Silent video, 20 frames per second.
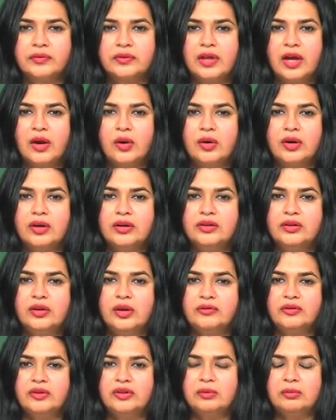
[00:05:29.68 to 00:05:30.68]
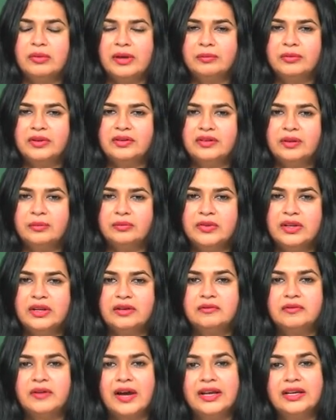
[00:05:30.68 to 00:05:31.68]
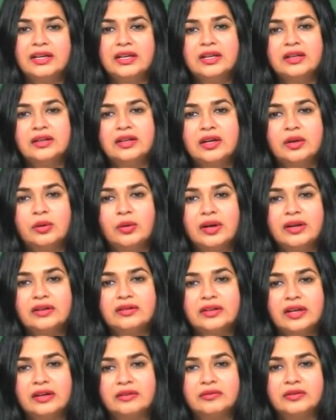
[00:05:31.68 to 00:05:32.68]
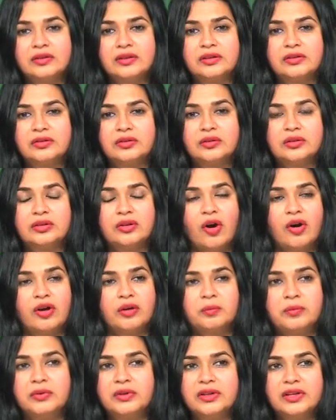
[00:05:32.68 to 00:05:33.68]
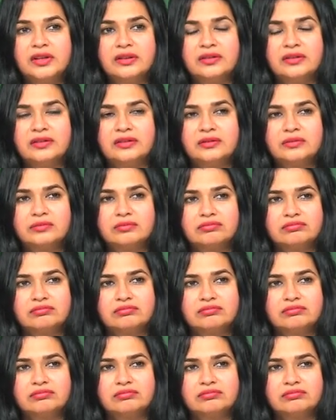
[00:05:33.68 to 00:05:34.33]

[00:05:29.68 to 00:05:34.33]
Now, you have to remember something, finding requires effort. So, torpor is